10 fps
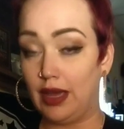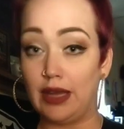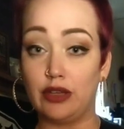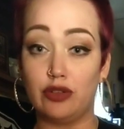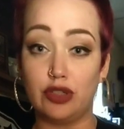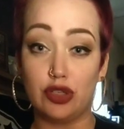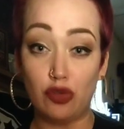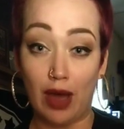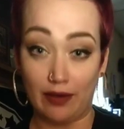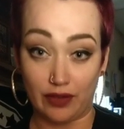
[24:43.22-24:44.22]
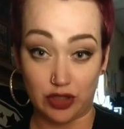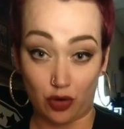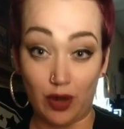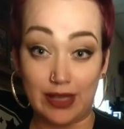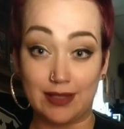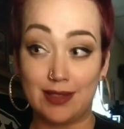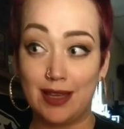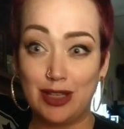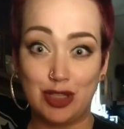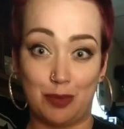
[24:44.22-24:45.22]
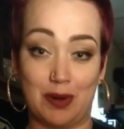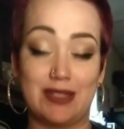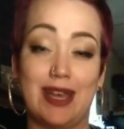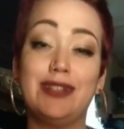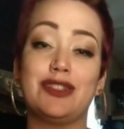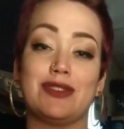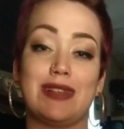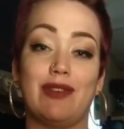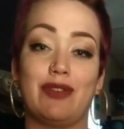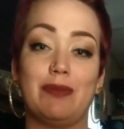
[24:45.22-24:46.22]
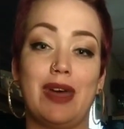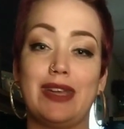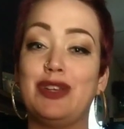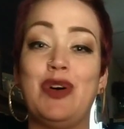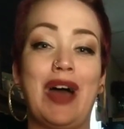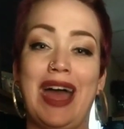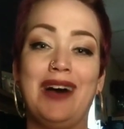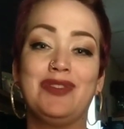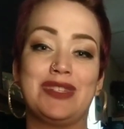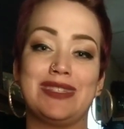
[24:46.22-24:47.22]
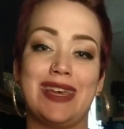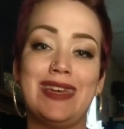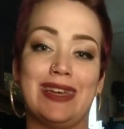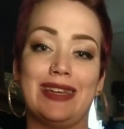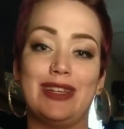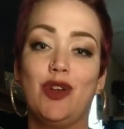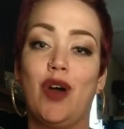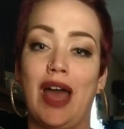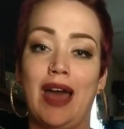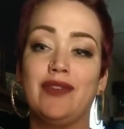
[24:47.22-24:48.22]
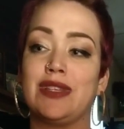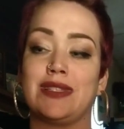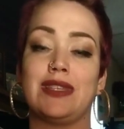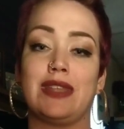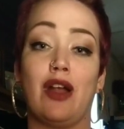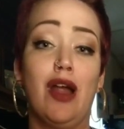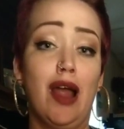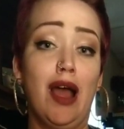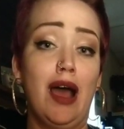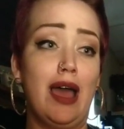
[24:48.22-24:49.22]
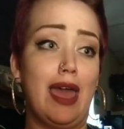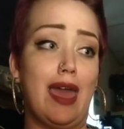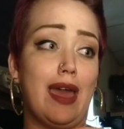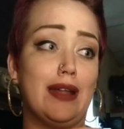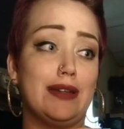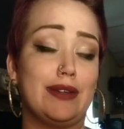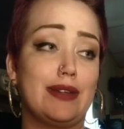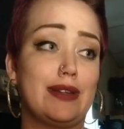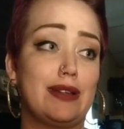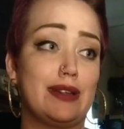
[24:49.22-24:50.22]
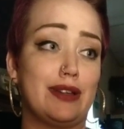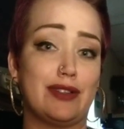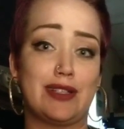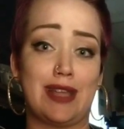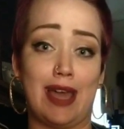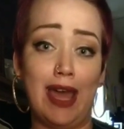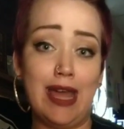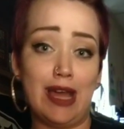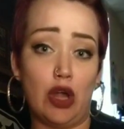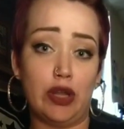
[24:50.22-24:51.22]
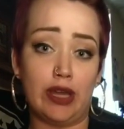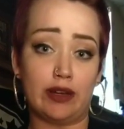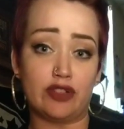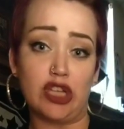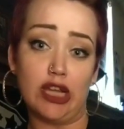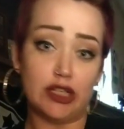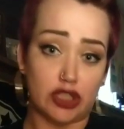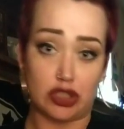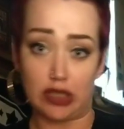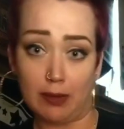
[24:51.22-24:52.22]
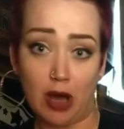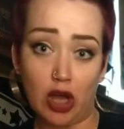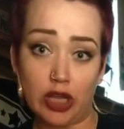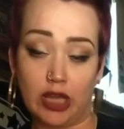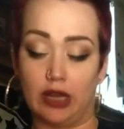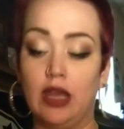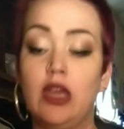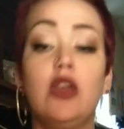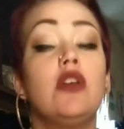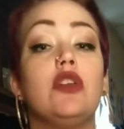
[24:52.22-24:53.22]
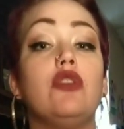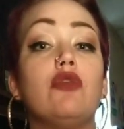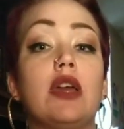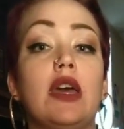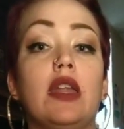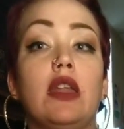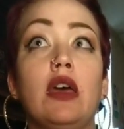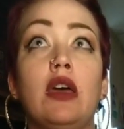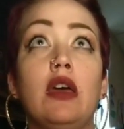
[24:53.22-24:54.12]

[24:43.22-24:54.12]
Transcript: And you do have a choice to protect yourself from that. You don't have to take it. You don't have to sit there and, just say, hey, all negative shit, just come on in. You can